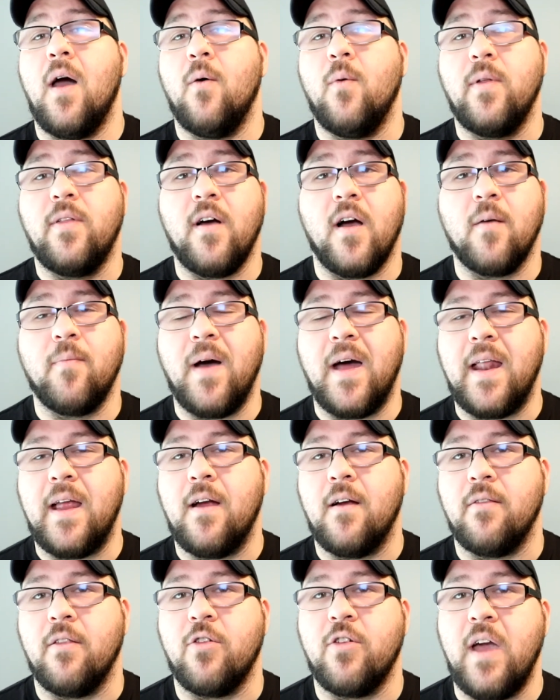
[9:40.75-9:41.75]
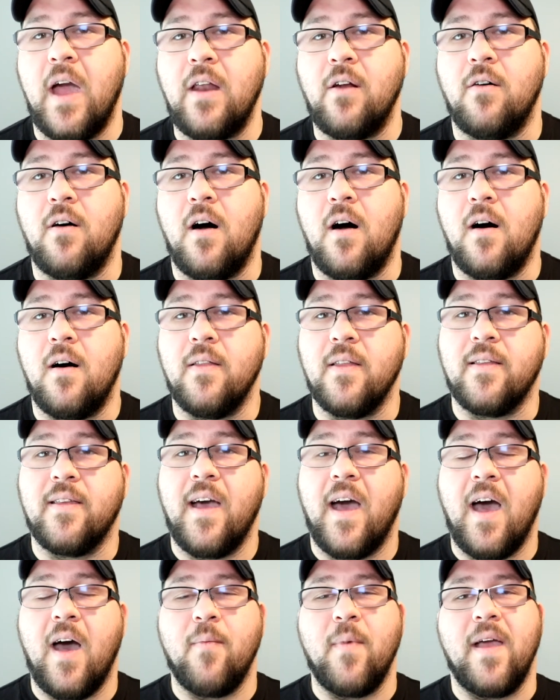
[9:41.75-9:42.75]
We talk about it here on the channel all the
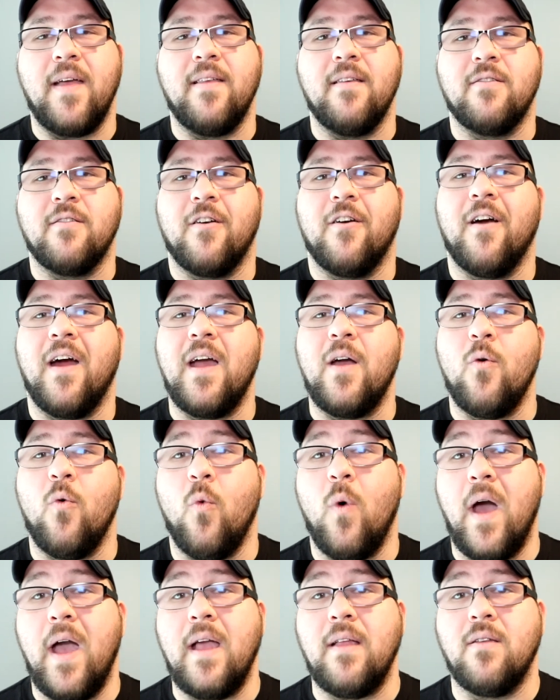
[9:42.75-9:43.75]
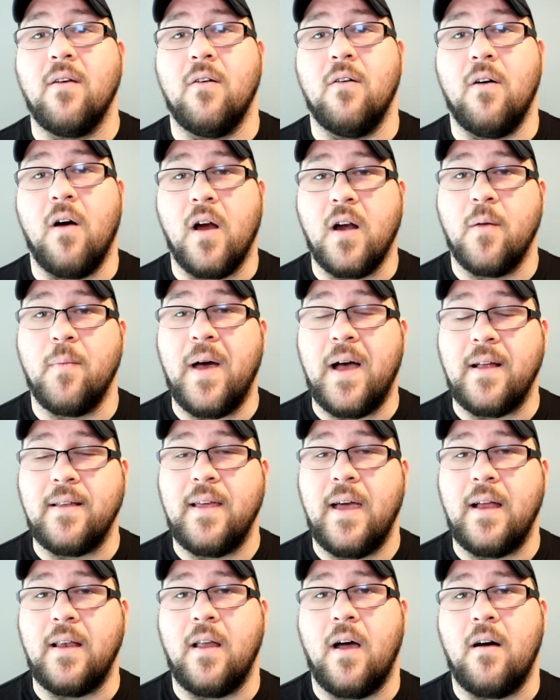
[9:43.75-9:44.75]
time. It is a great way to learn about
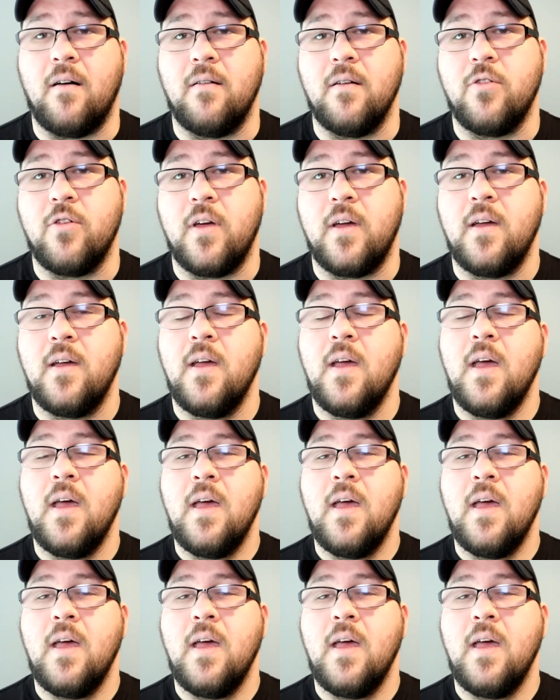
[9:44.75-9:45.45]
technology.